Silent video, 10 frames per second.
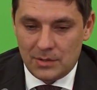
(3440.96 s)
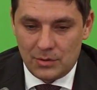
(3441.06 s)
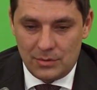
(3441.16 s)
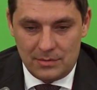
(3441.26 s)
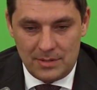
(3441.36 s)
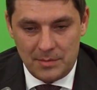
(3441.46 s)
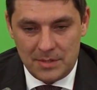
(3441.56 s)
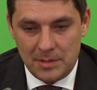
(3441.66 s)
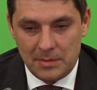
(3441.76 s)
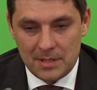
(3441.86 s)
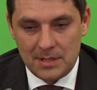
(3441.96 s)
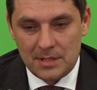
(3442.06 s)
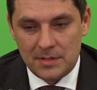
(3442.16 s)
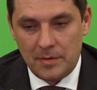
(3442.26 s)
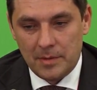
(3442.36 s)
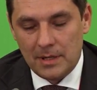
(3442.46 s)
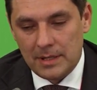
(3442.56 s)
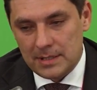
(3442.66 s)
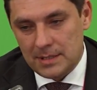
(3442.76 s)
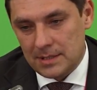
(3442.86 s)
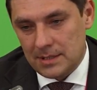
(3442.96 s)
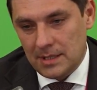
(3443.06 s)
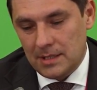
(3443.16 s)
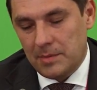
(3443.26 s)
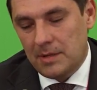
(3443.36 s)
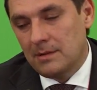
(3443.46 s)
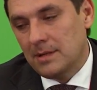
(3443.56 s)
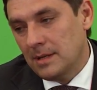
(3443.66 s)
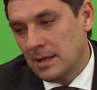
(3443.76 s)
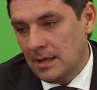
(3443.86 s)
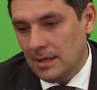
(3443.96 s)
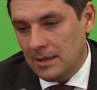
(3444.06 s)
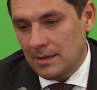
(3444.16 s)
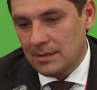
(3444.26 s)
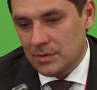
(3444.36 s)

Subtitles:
and you can see most of